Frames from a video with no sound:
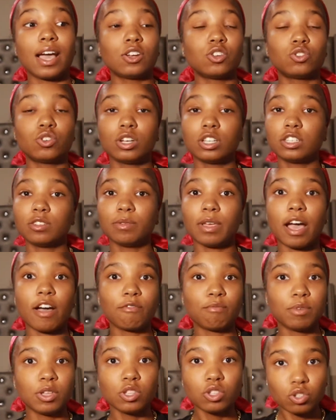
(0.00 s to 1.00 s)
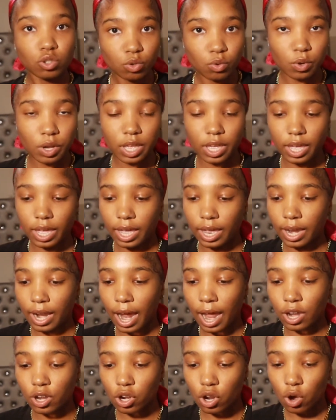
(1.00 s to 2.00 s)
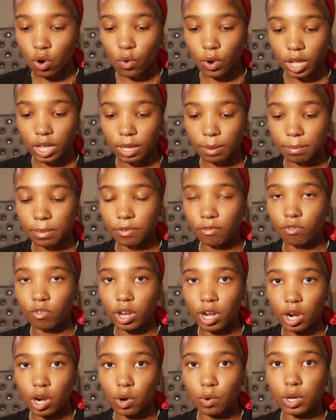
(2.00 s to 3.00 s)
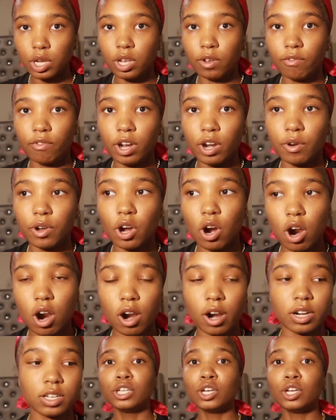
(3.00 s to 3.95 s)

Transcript: Trust me, I've been through it and I know it can be very, very hard.